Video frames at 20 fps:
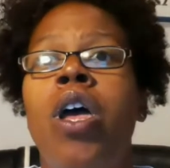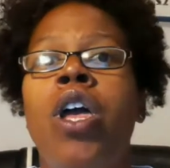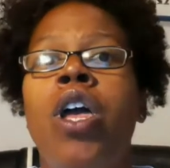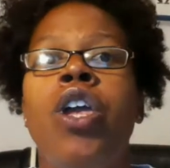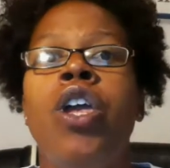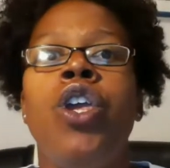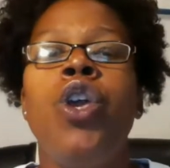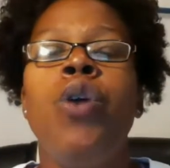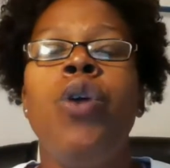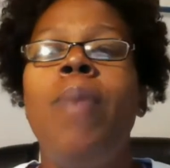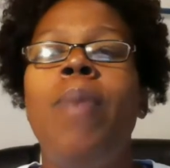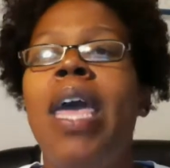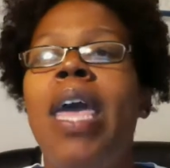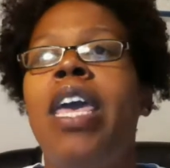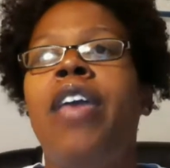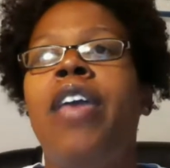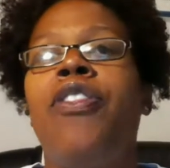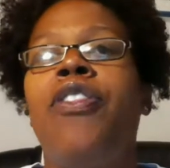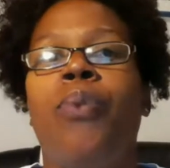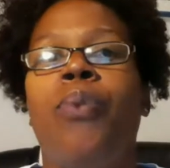You may
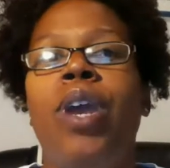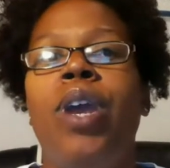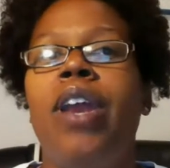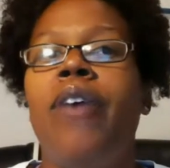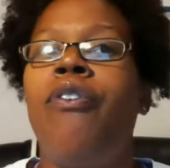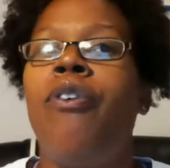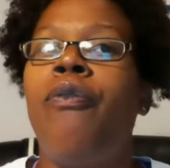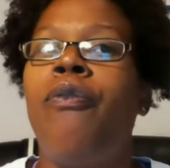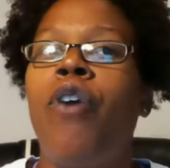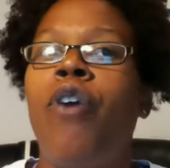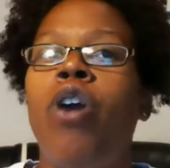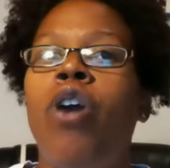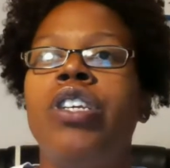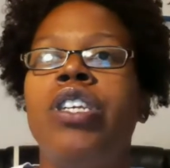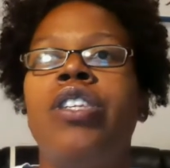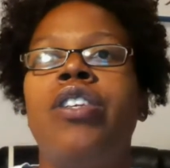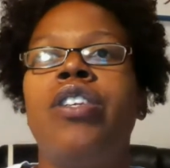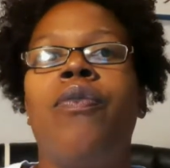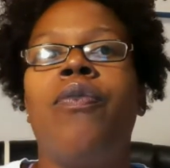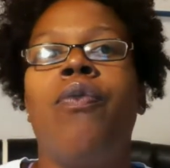get 3 different
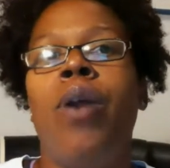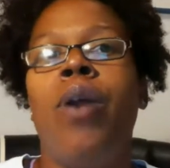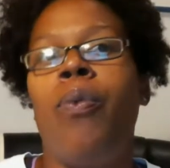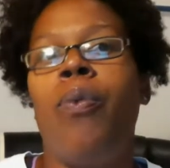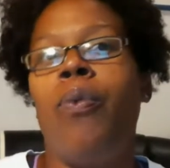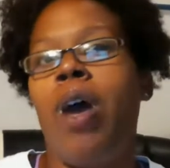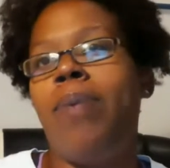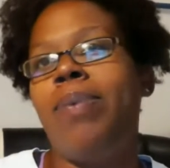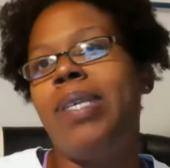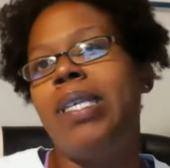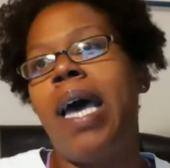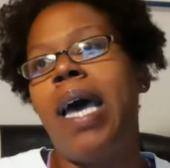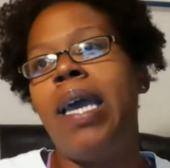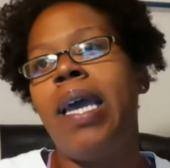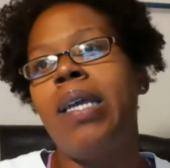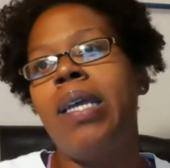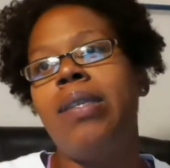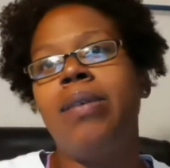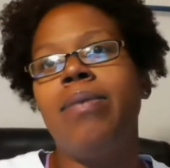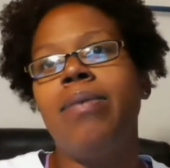versions of one
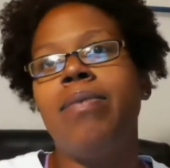website.